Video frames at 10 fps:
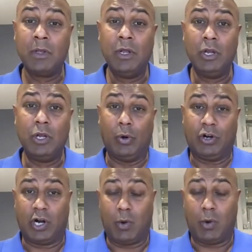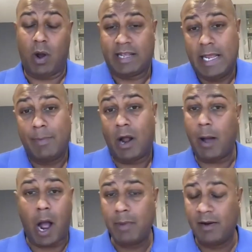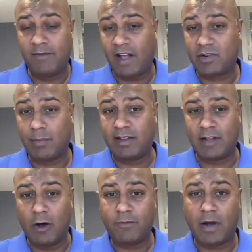you're going to want to keep it. I'm an investor myself.